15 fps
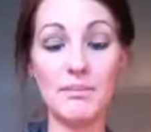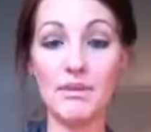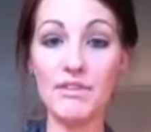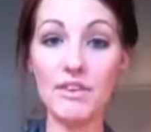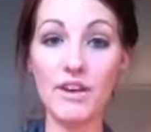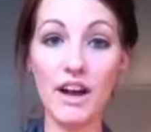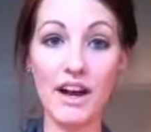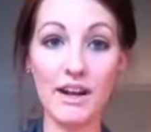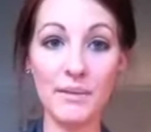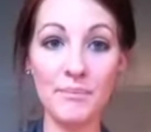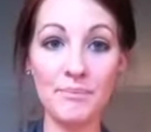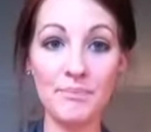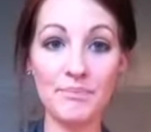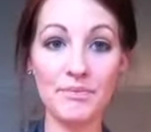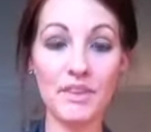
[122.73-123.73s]
'em if you got
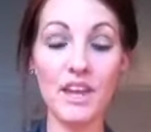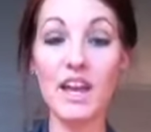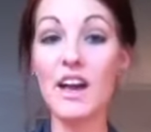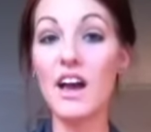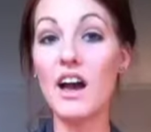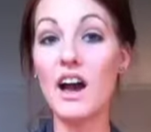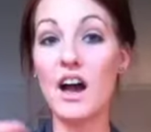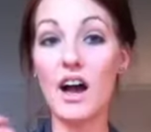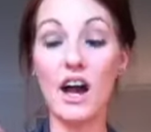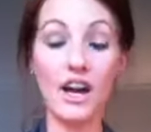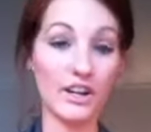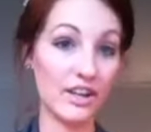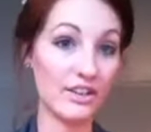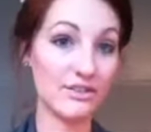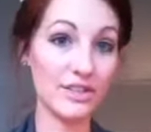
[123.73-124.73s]
'em.
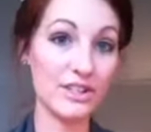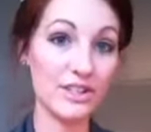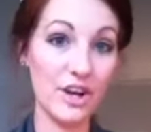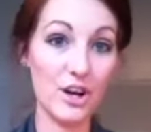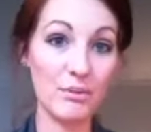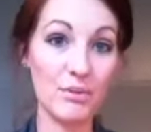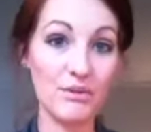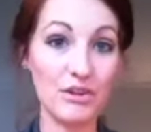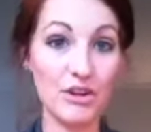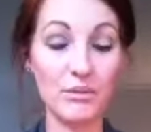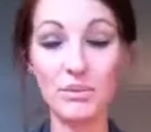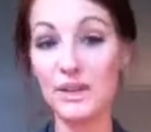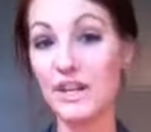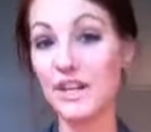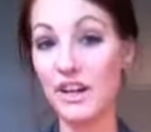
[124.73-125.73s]
A country song,
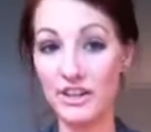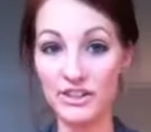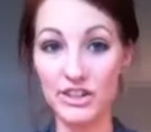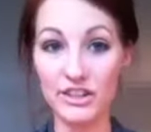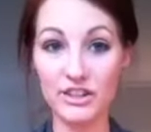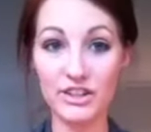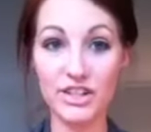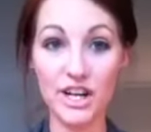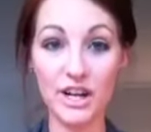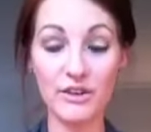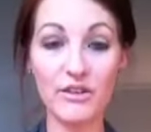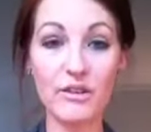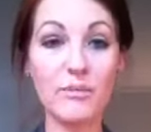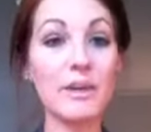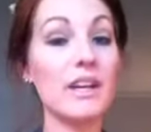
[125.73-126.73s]
preferably Country Girl Shake
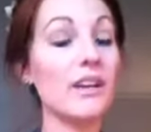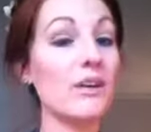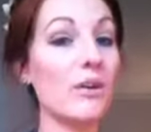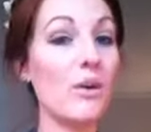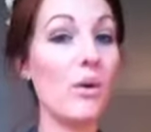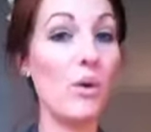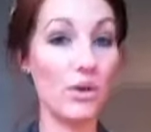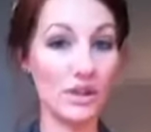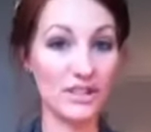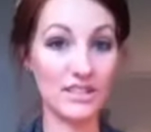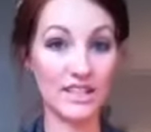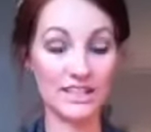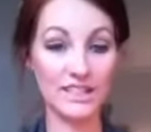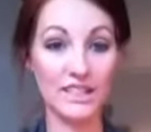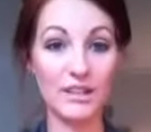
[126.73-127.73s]
It For Me or
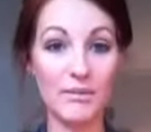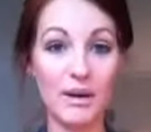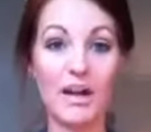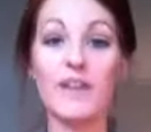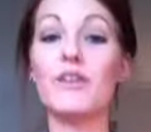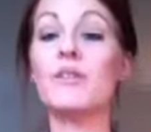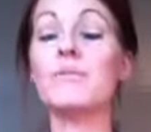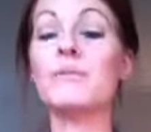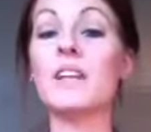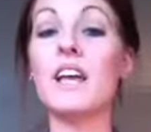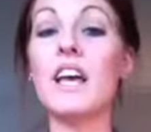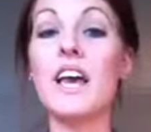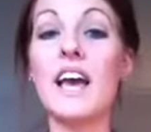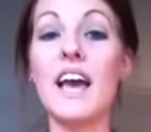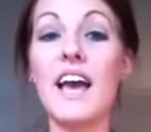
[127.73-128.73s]
Dust on the Bottle.
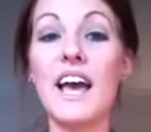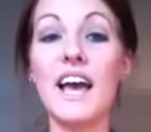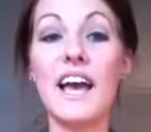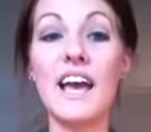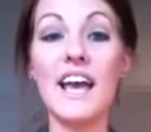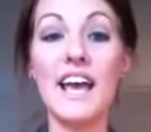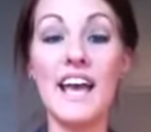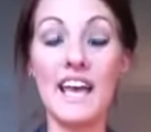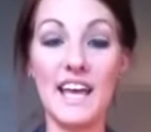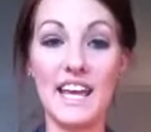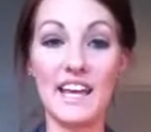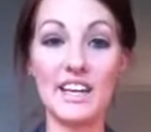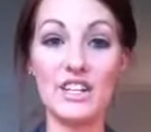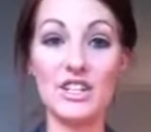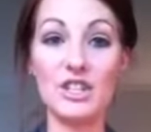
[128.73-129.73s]

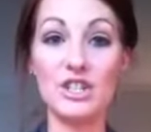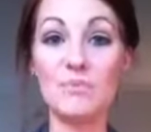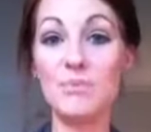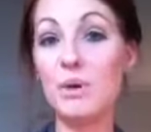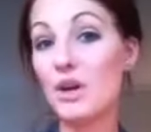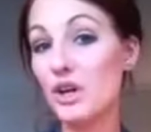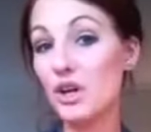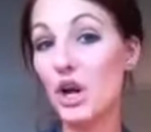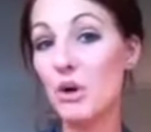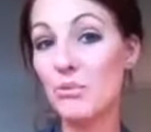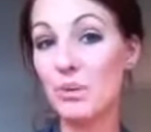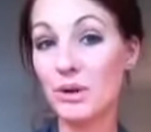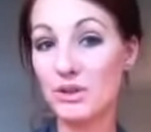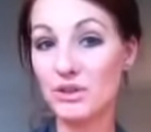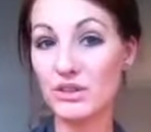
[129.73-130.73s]
And just put your
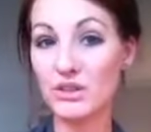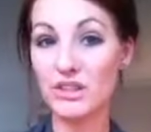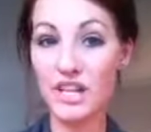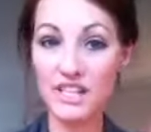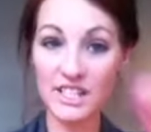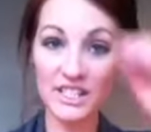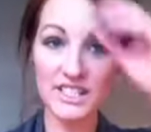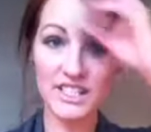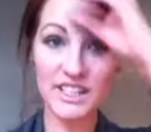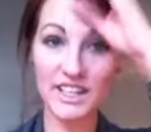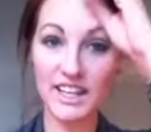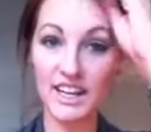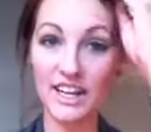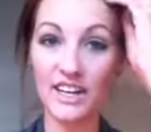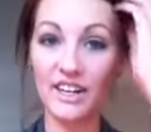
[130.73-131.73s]
own personal touches in
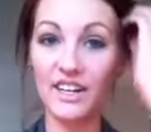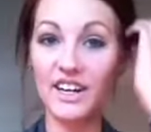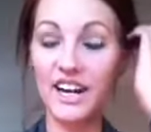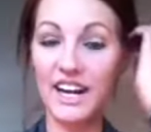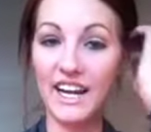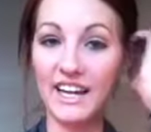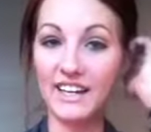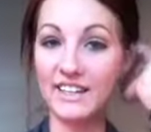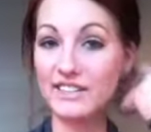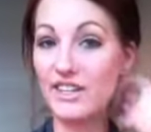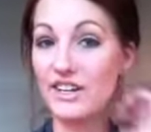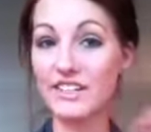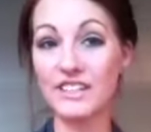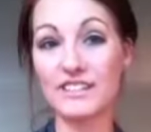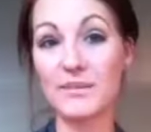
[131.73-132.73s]
there. And as
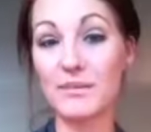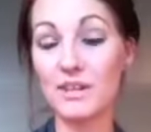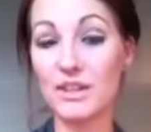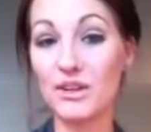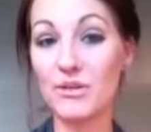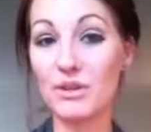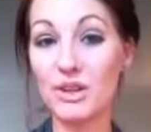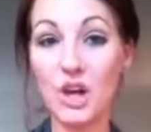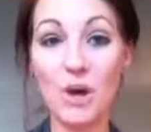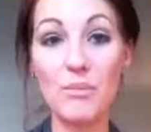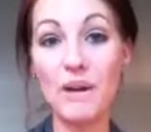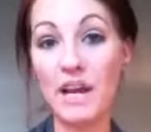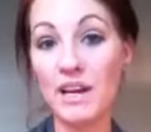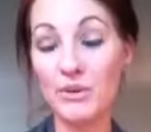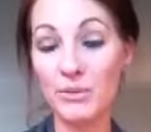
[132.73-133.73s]
long as it something to do with
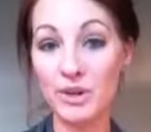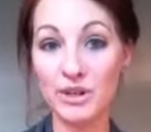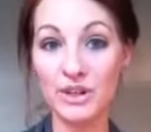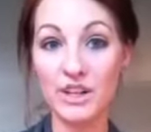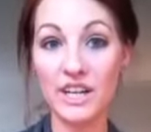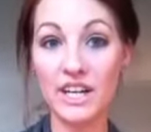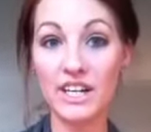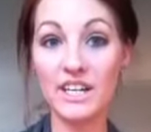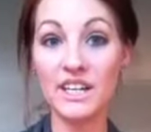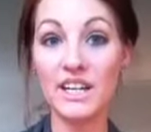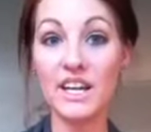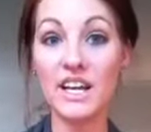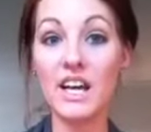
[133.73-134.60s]
Copenhagen Wintergreen